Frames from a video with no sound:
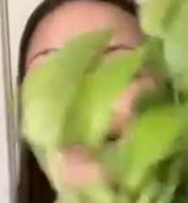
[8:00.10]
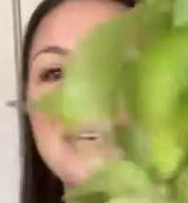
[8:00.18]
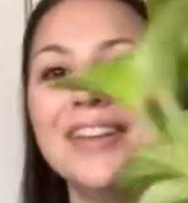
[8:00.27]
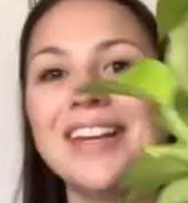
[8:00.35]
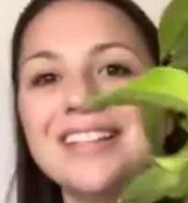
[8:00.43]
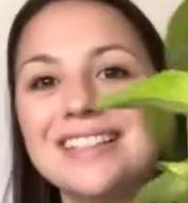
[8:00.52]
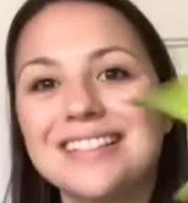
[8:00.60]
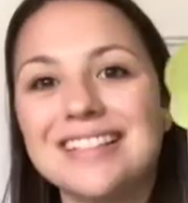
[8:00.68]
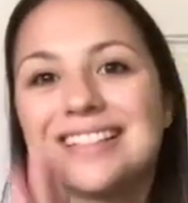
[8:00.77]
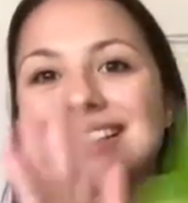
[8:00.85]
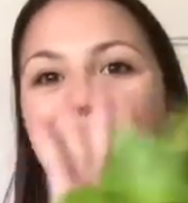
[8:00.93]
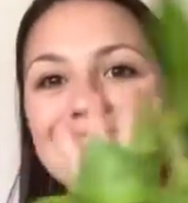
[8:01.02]

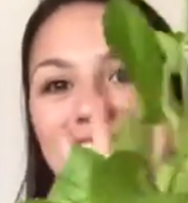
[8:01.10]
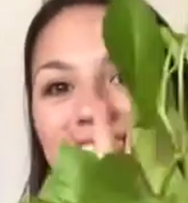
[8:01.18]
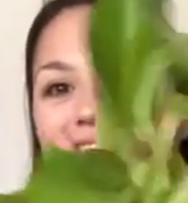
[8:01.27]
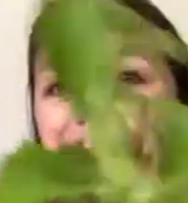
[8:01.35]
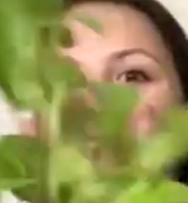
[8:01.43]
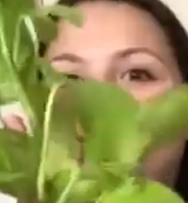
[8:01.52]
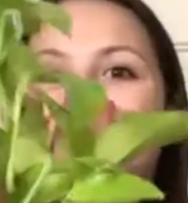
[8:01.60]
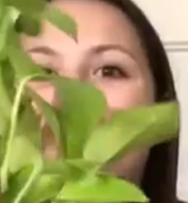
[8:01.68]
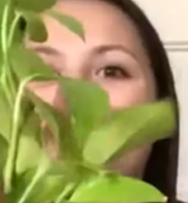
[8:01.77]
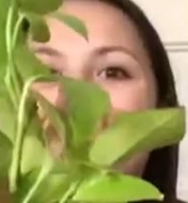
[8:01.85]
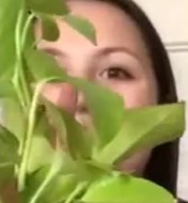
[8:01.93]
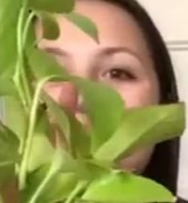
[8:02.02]
this side's always on the
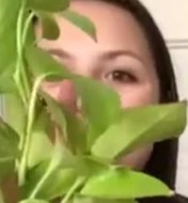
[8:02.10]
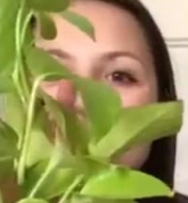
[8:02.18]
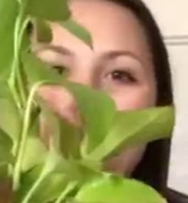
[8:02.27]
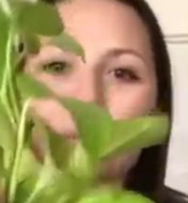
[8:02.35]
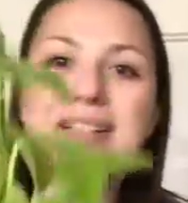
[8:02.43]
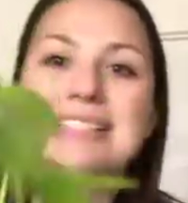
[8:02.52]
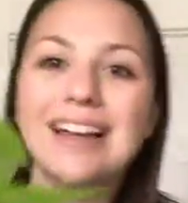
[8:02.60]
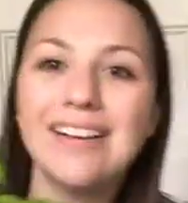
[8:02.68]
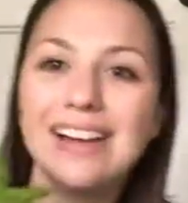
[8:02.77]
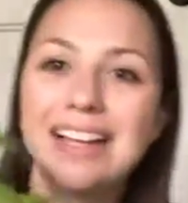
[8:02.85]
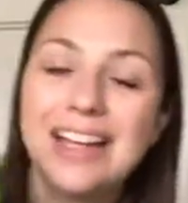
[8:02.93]
wall and this side points out.